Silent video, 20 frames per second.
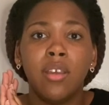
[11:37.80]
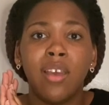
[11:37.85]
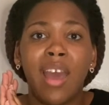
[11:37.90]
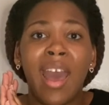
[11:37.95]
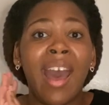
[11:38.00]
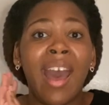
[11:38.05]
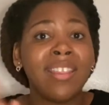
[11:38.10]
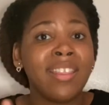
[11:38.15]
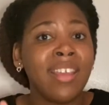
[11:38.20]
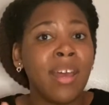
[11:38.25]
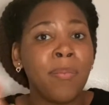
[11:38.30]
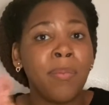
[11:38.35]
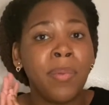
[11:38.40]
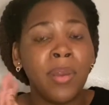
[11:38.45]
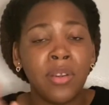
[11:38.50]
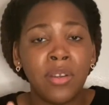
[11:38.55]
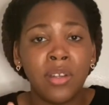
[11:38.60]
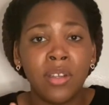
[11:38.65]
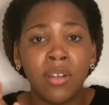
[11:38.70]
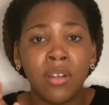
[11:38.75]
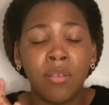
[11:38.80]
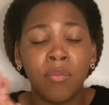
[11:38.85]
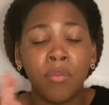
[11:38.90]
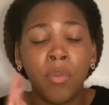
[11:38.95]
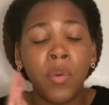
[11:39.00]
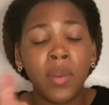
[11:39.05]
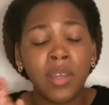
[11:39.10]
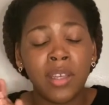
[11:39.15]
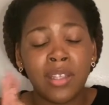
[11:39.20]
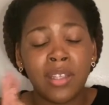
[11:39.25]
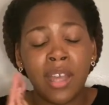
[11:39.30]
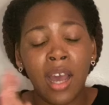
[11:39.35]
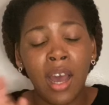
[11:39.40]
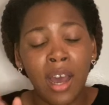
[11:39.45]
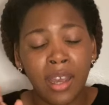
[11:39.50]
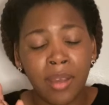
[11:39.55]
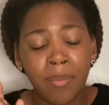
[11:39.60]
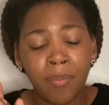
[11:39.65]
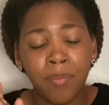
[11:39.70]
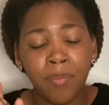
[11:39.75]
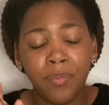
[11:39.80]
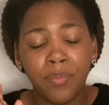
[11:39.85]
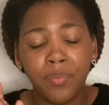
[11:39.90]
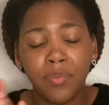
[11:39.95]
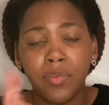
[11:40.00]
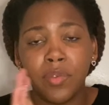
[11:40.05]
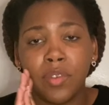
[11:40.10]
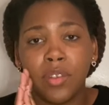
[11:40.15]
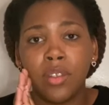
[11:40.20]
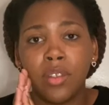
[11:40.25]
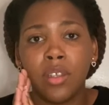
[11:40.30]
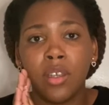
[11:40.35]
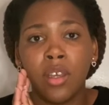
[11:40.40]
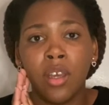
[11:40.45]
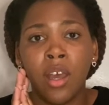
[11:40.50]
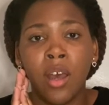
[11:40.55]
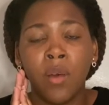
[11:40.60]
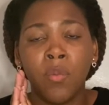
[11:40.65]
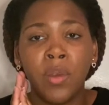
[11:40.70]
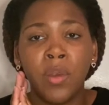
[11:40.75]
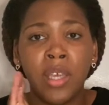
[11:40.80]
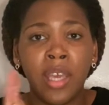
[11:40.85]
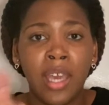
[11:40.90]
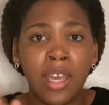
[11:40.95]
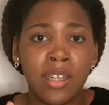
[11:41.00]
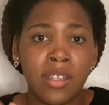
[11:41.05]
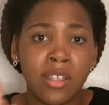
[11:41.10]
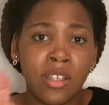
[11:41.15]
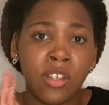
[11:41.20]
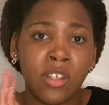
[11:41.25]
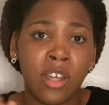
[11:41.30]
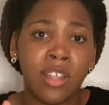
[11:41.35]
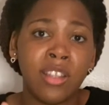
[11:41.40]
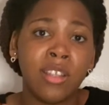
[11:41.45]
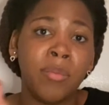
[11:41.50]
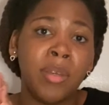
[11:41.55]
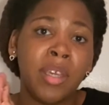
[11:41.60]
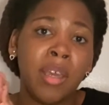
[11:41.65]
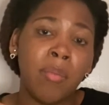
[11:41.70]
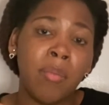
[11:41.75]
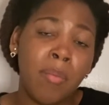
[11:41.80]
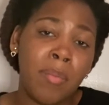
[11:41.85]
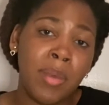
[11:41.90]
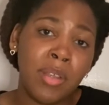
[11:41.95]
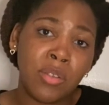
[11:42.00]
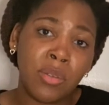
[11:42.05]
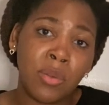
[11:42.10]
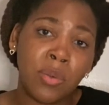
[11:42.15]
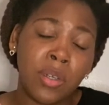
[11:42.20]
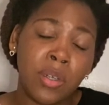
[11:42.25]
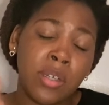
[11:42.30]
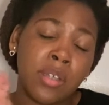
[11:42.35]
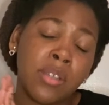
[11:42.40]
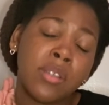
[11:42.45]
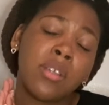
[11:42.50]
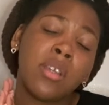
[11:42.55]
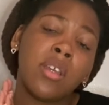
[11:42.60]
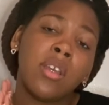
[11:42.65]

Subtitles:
At that point in time, when Candace and Jonathan became my mentors,